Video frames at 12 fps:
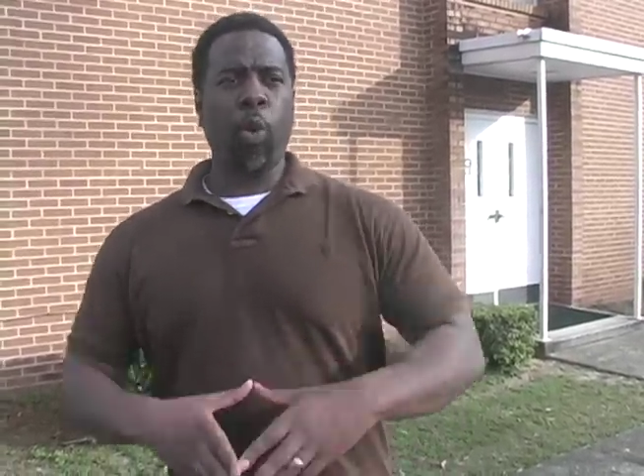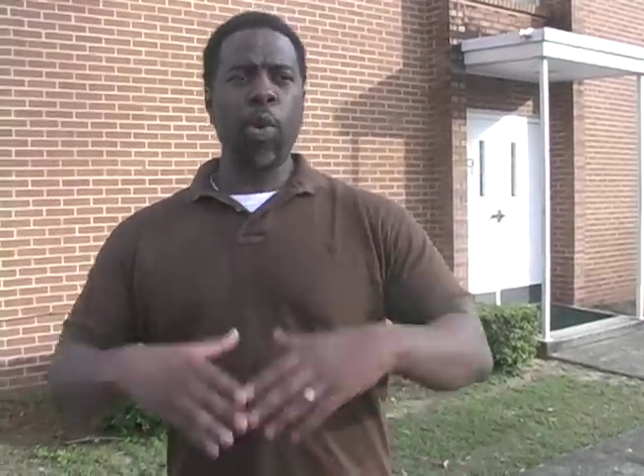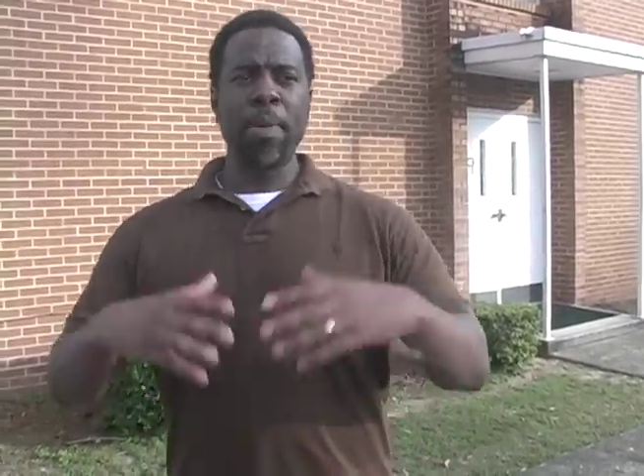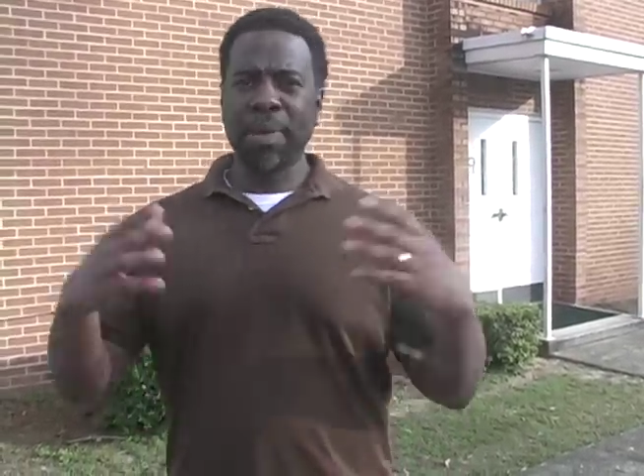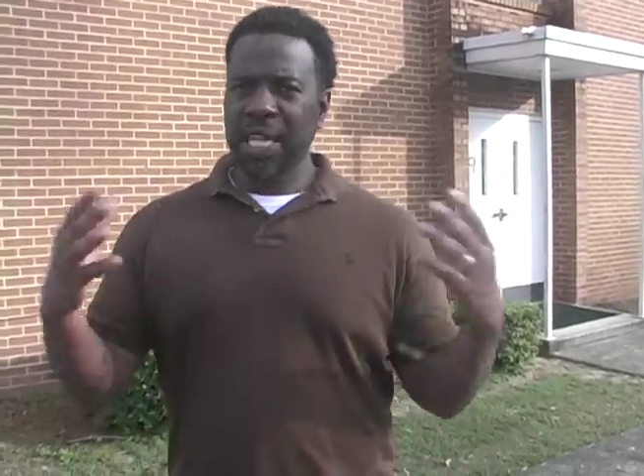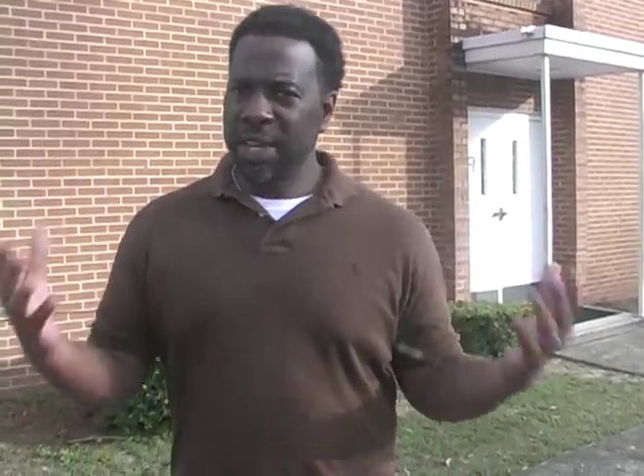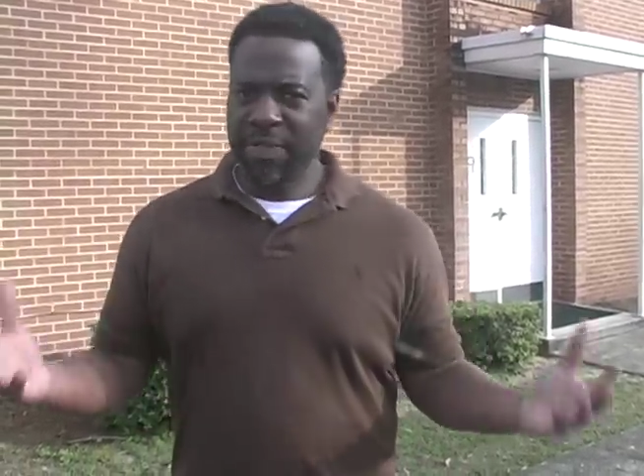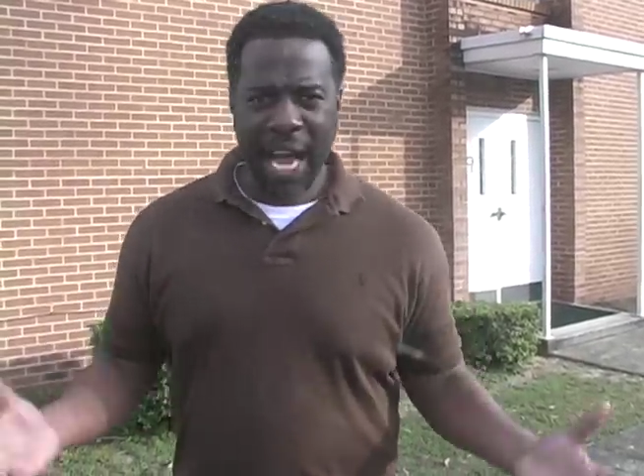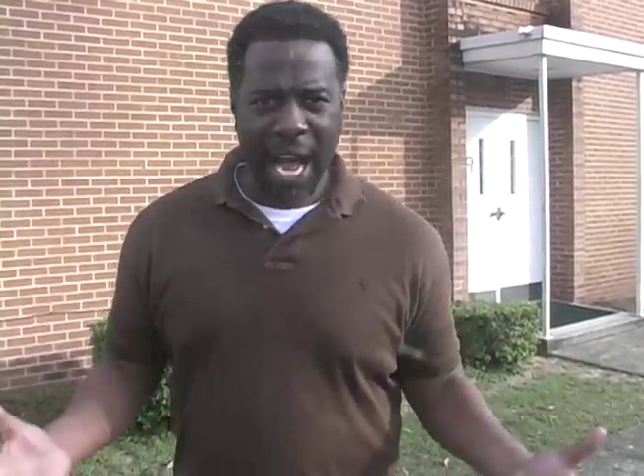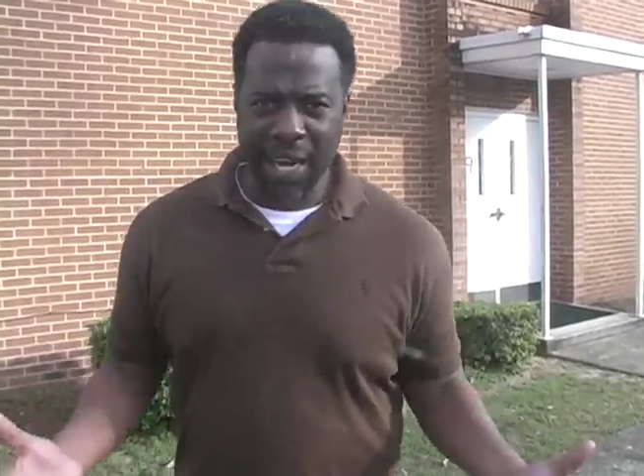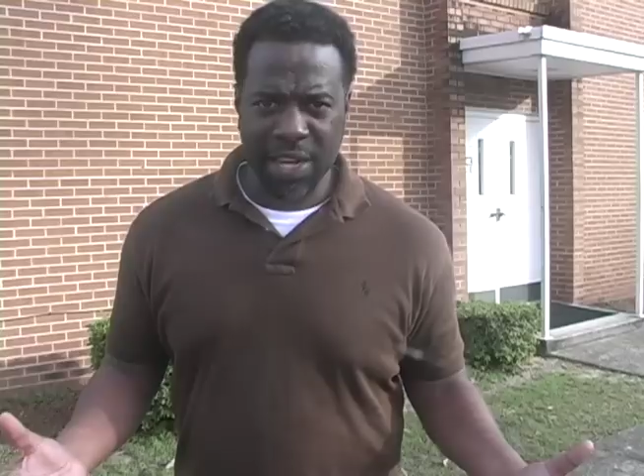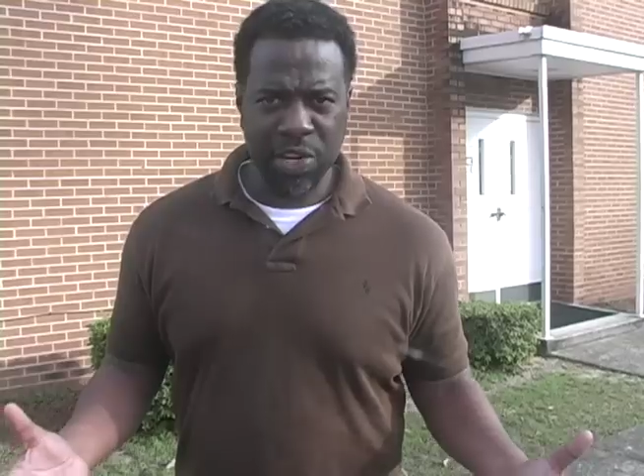we believe
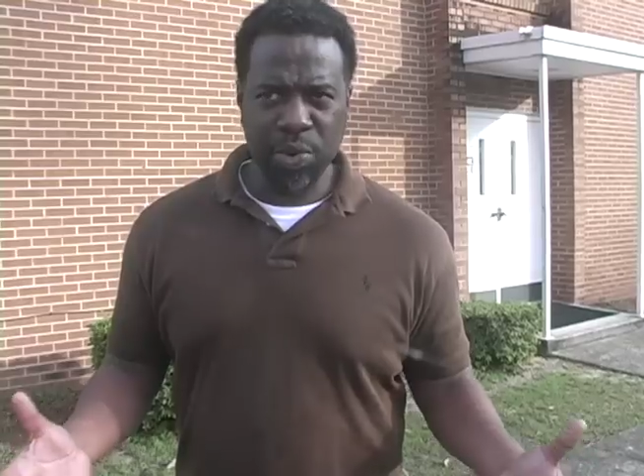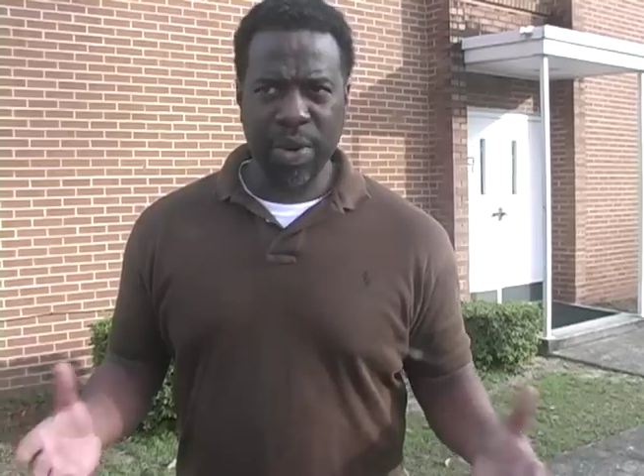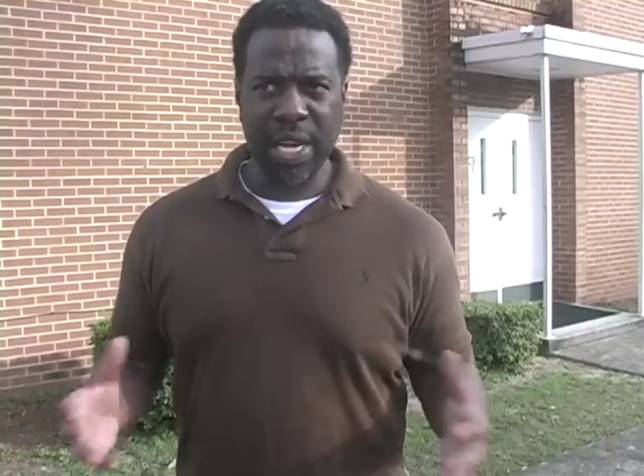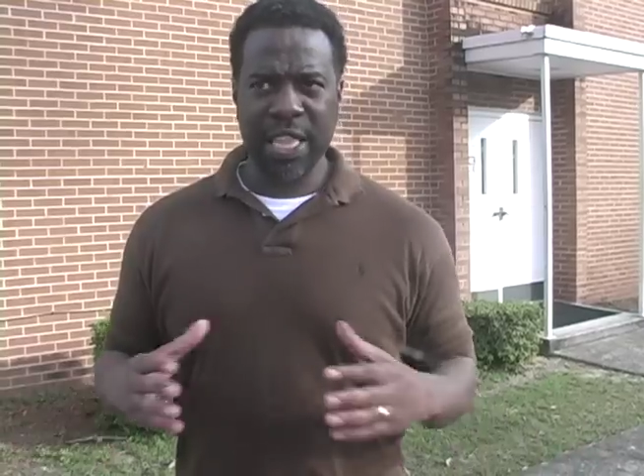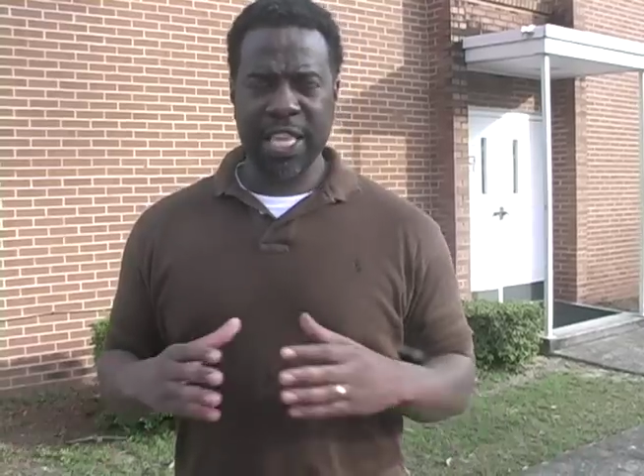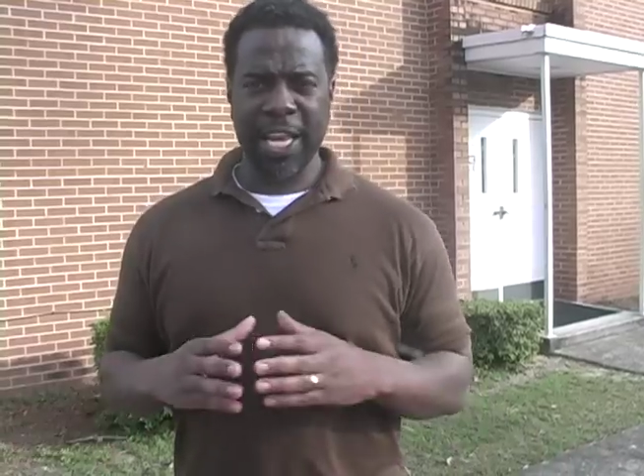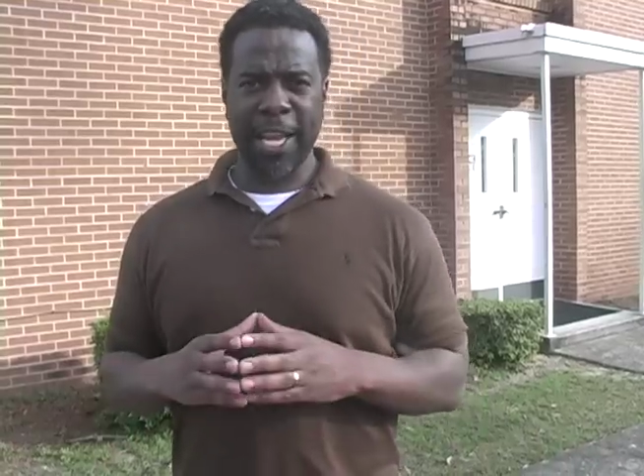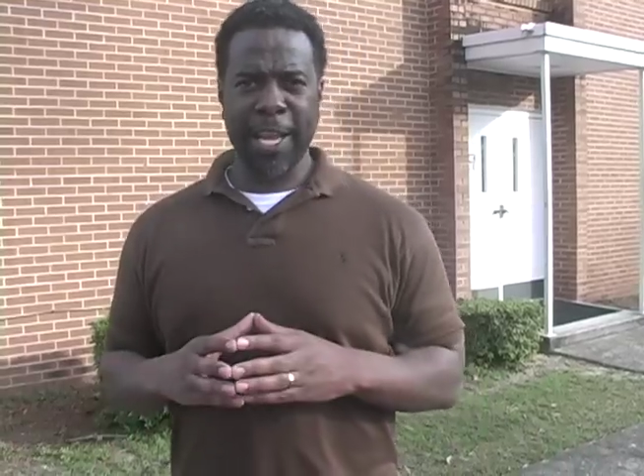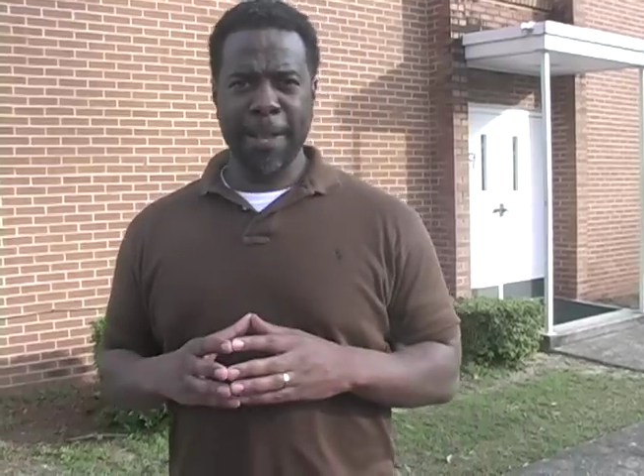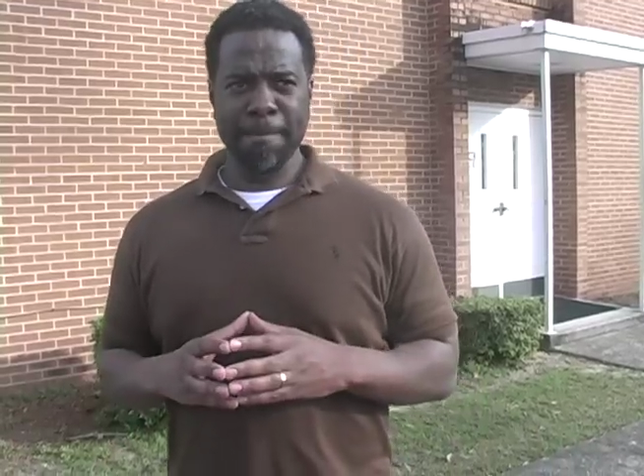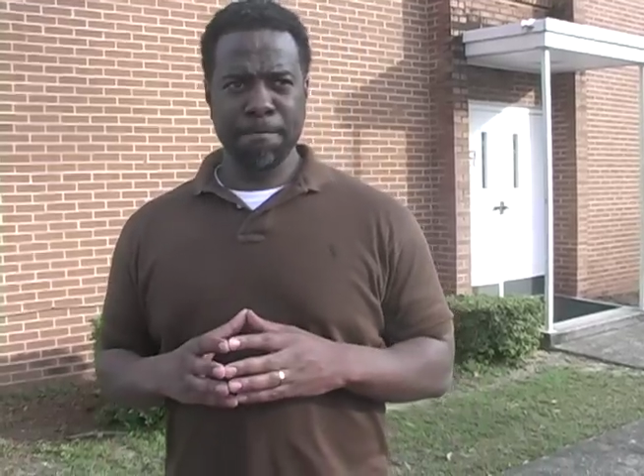God can do anything,